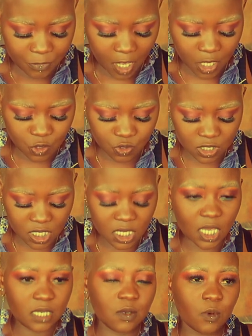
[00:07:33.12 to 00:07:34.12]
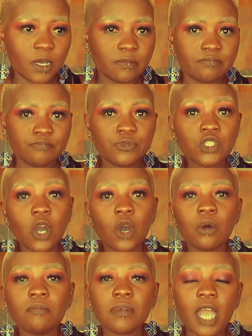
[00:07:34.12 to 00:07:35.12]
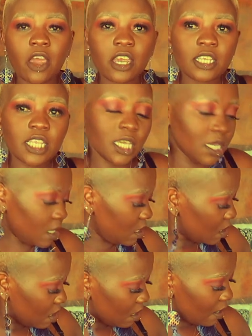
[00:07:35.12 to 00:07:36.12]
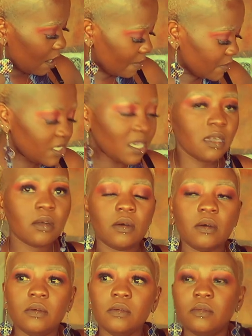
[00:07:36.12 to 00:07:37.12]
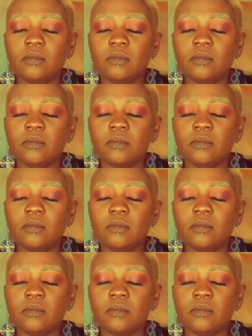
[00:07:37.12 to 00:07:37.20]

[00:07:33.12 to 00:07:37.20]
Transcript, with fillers: Are you seeing anyone? No, currently I'm single.